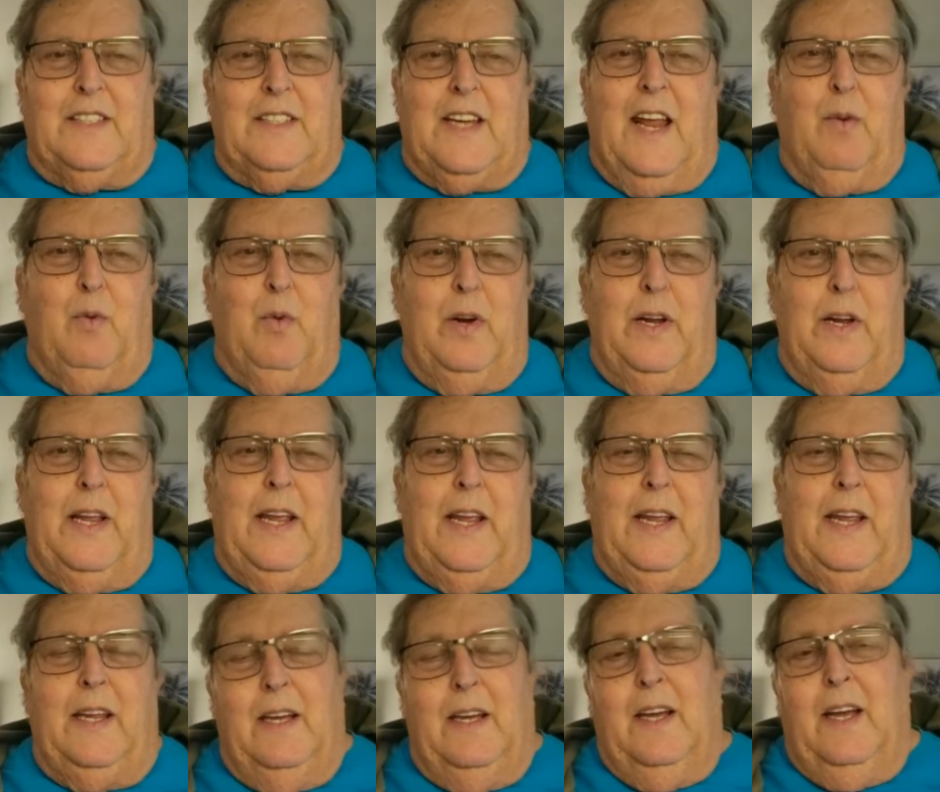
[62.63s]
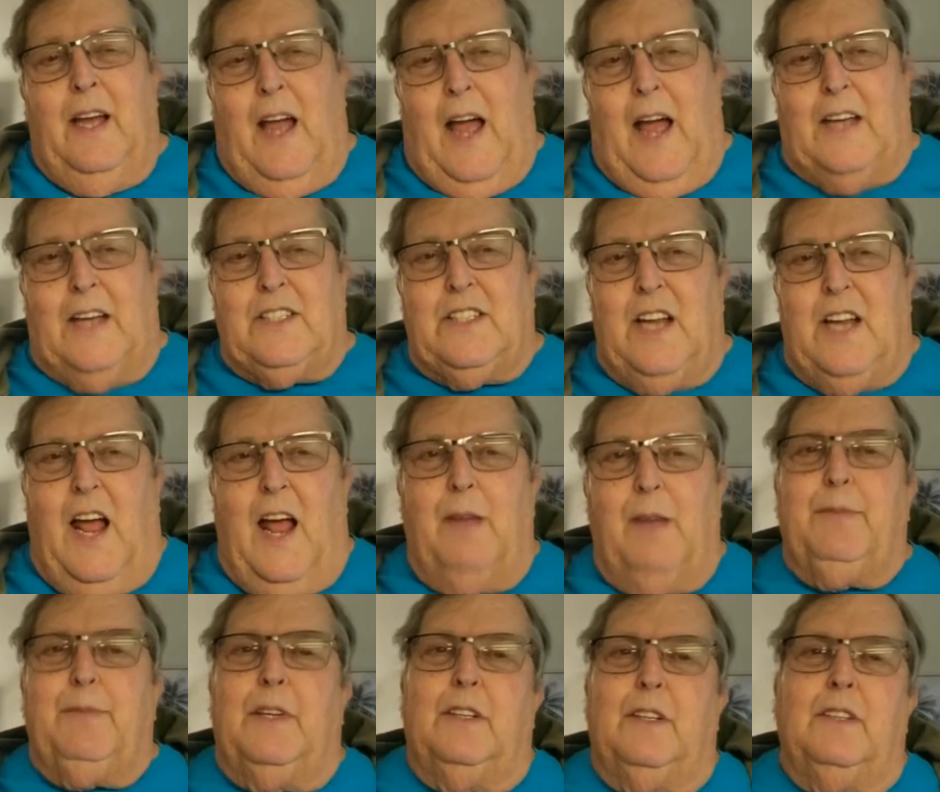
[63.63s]
I say we. I
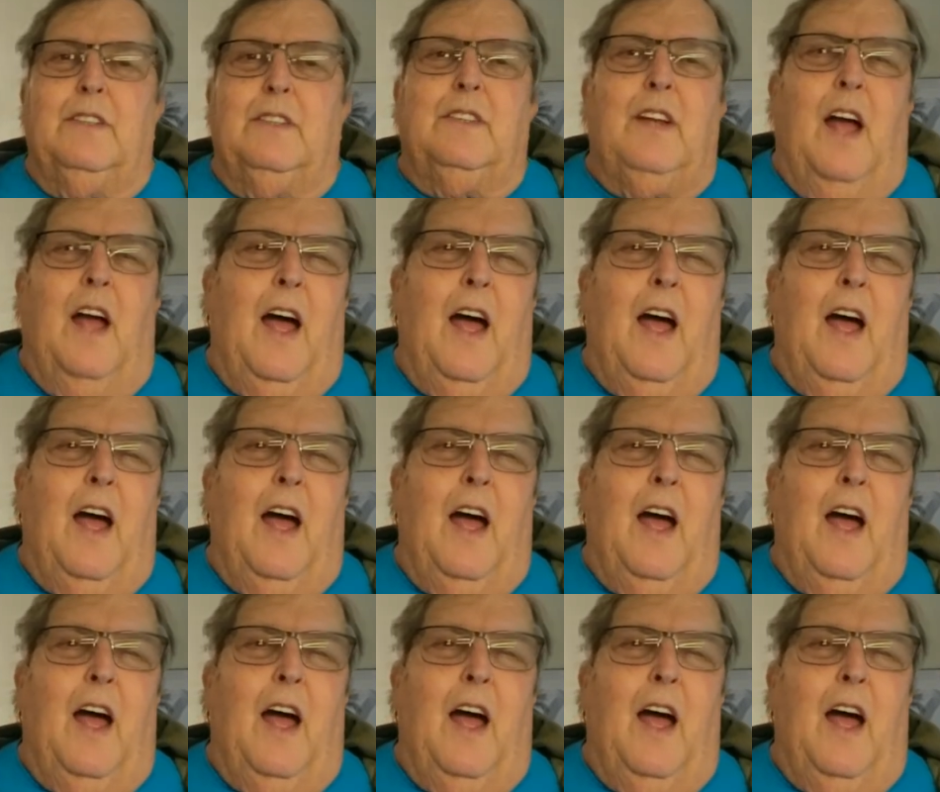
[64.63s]
stopped, and